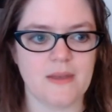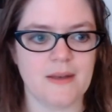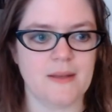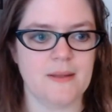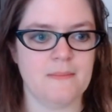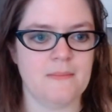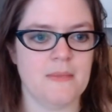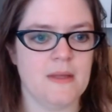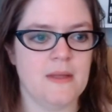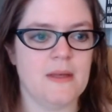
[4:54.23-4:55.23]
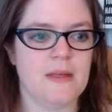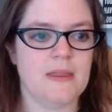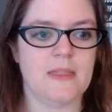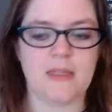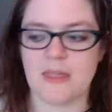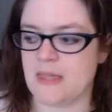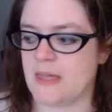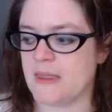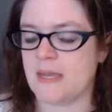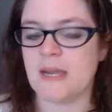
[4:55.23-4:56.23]
Um, and
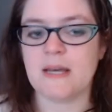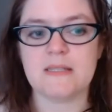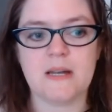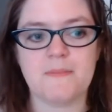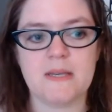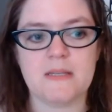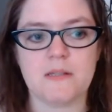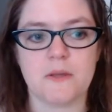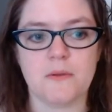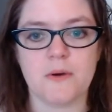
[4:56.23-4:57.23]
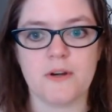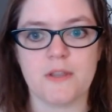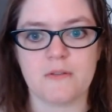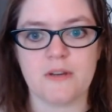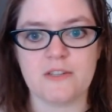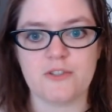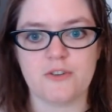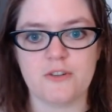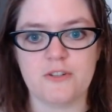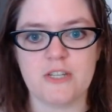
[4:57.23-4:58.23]
then the next up is the Lord of the Rings
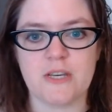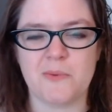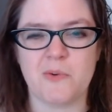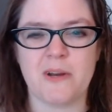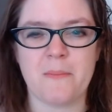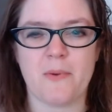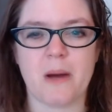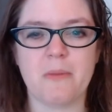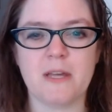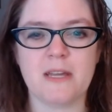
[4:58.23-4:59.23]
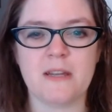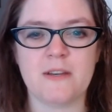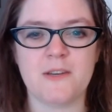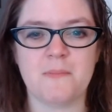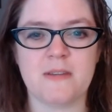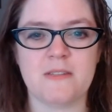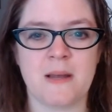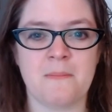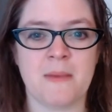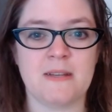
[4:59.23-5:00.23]
trilogy and what I'm probably going to do based
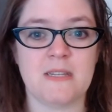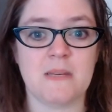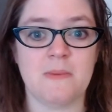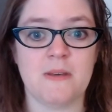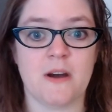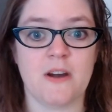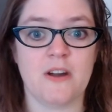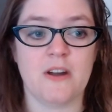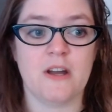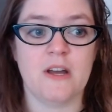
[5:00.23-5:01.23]
on my TBR